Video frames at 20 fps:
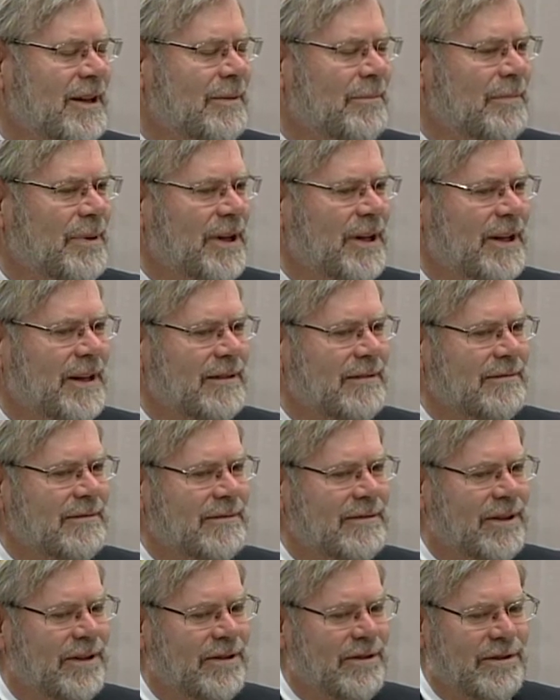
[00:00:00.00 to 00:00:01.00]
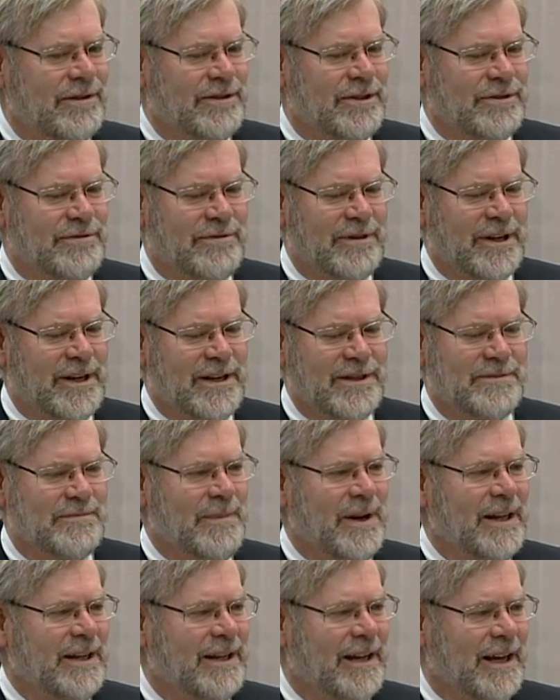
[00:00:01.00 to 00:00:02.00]
But the 3rd District has
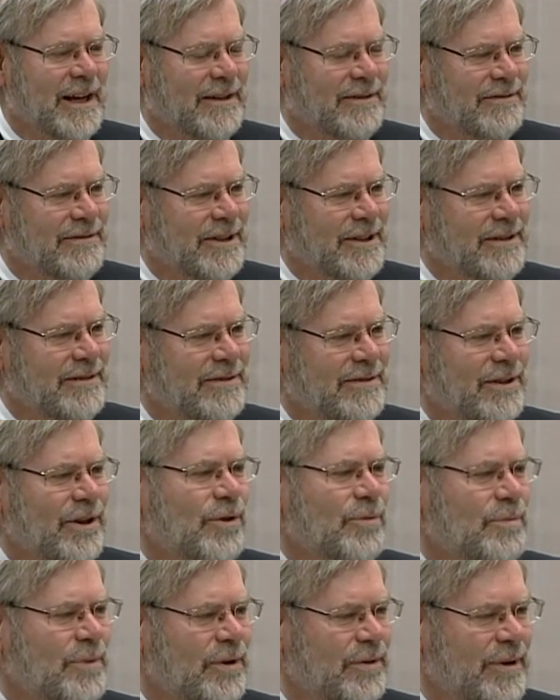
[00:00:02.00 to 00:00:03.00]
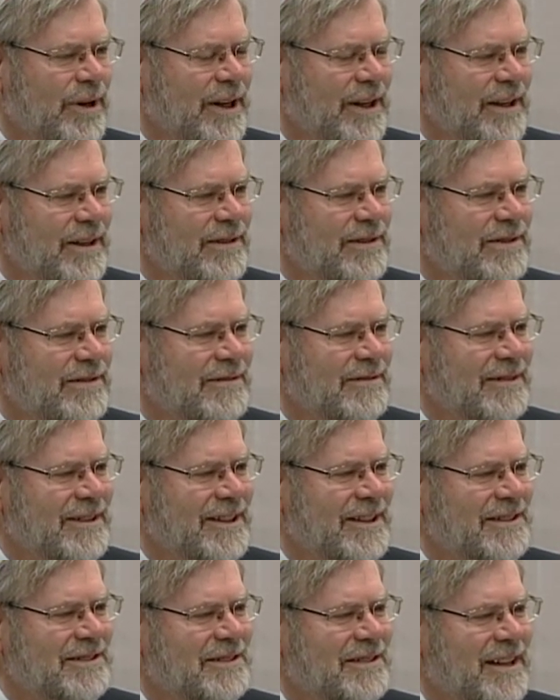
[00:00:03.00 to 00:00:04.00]
many gatherings, you know, parades and
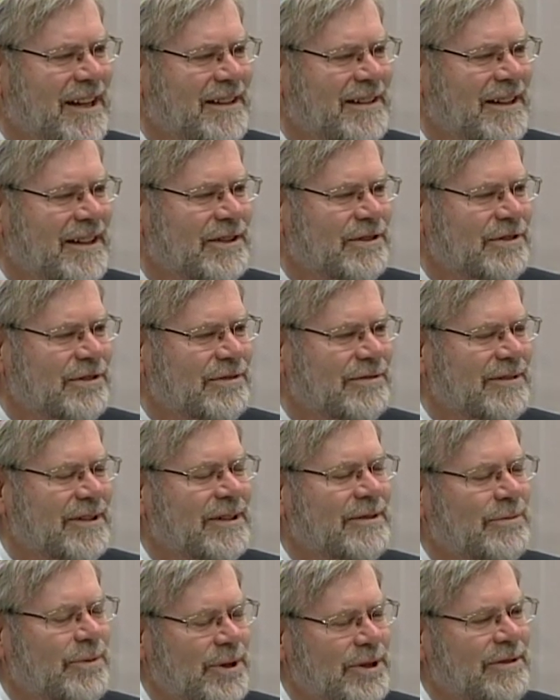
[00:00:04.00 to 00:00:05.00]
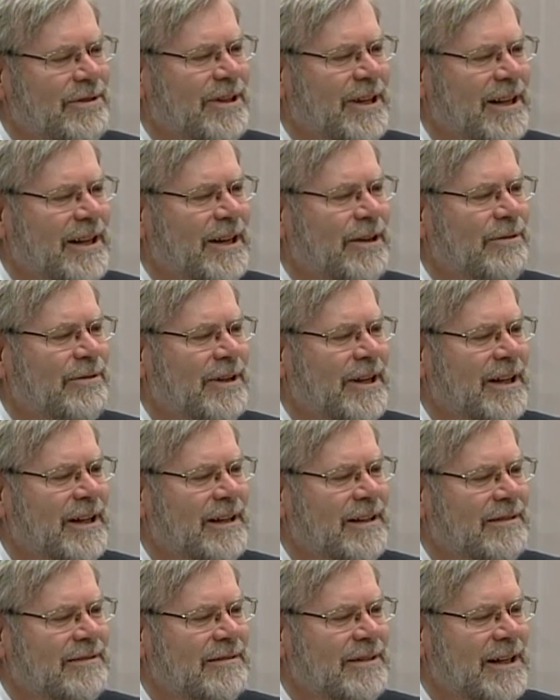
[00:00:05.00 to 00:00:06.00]
things of that nature, that where you can get out
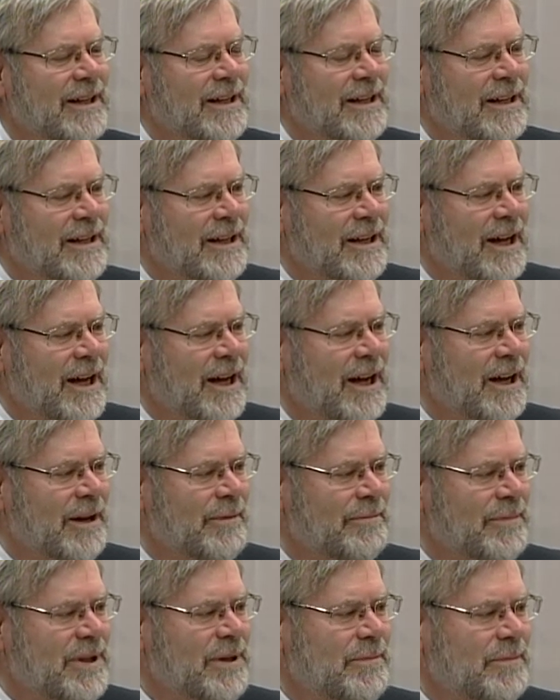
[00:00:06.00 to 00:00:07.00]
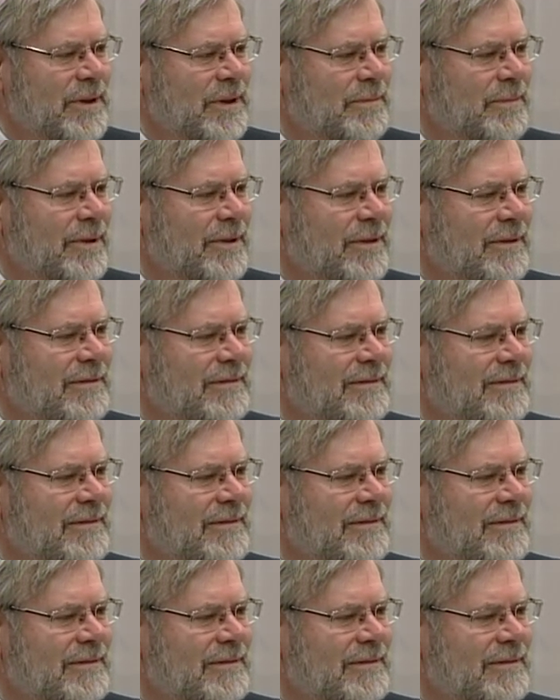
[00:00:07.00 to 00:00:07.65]
and meet people.